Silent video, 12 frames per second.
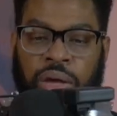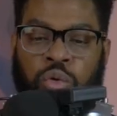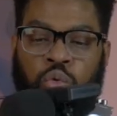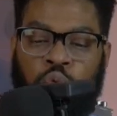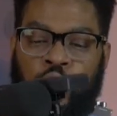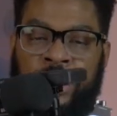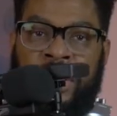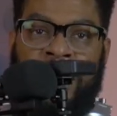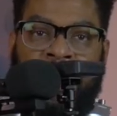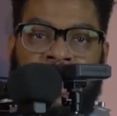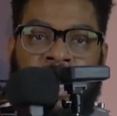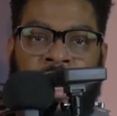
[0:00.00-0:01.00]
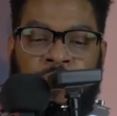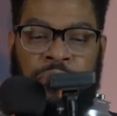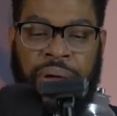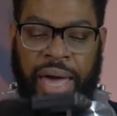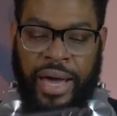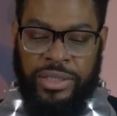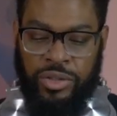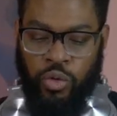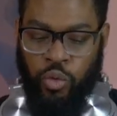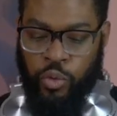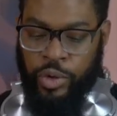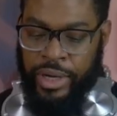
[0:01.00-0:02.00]
Really compact,
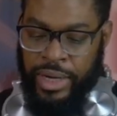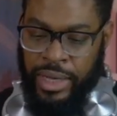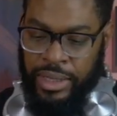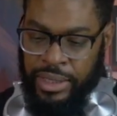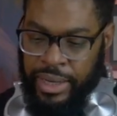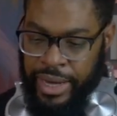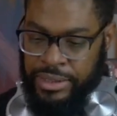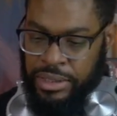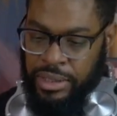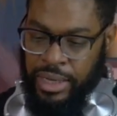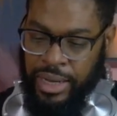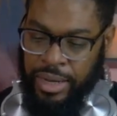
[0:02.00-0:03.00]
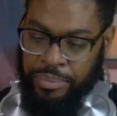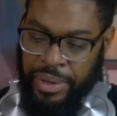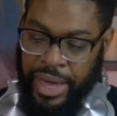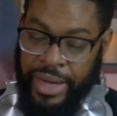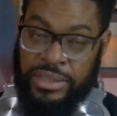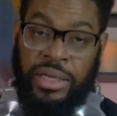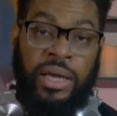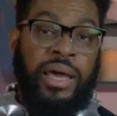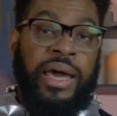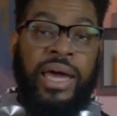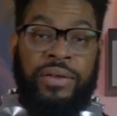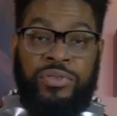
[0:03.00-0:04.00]
really nice and compact.
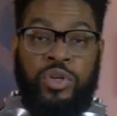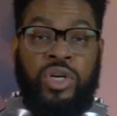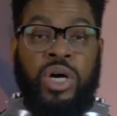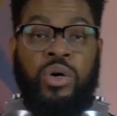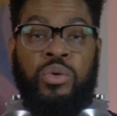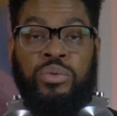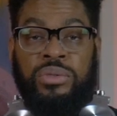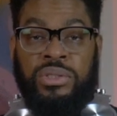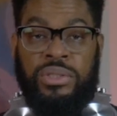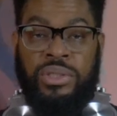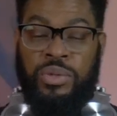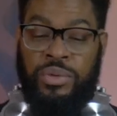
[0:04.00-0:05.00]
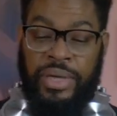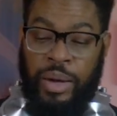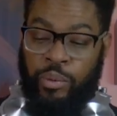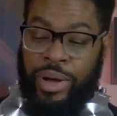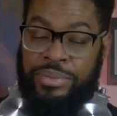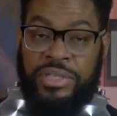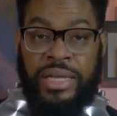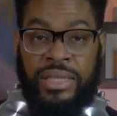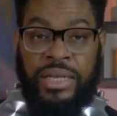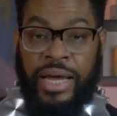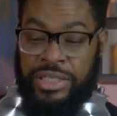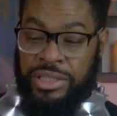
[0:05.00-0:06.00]
And if you go to that website
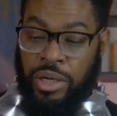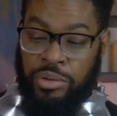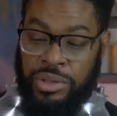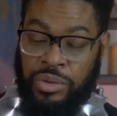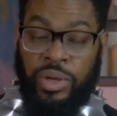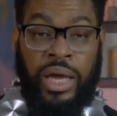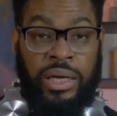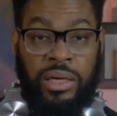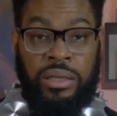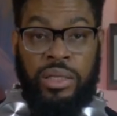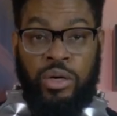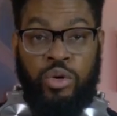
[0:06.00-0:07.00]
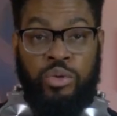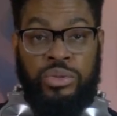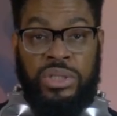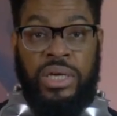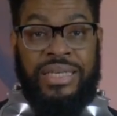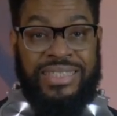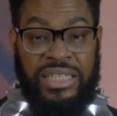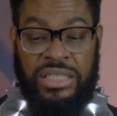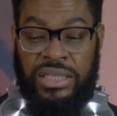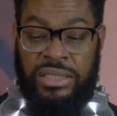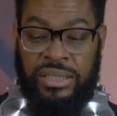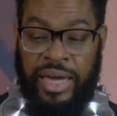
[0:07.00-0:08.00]
that I showed you and get those
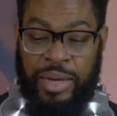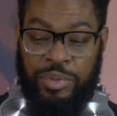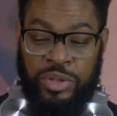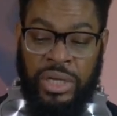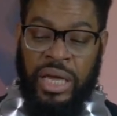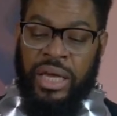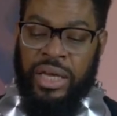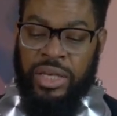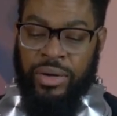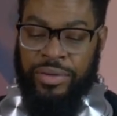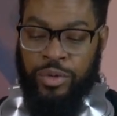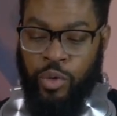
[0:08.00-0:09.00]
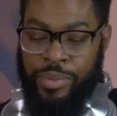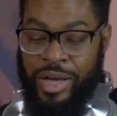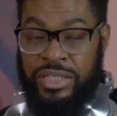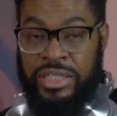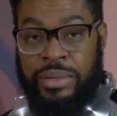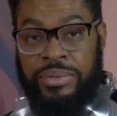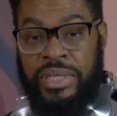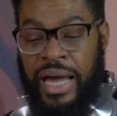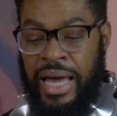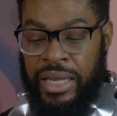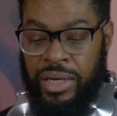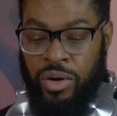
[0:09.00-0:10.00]
6-inch cables, you don't have to worry about zip tie
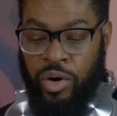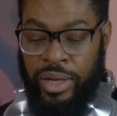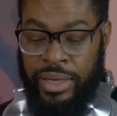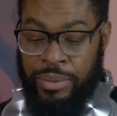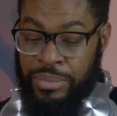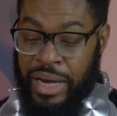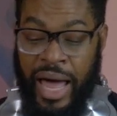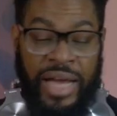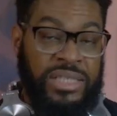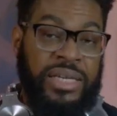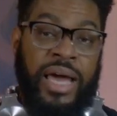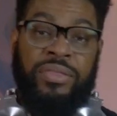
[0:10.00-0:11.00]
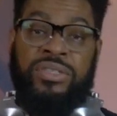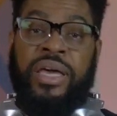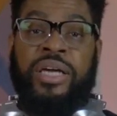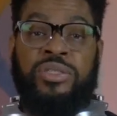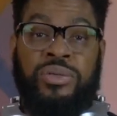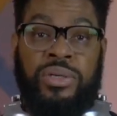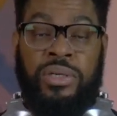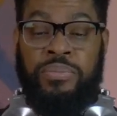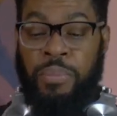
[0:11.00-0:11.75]
and coiling, but I just had these extra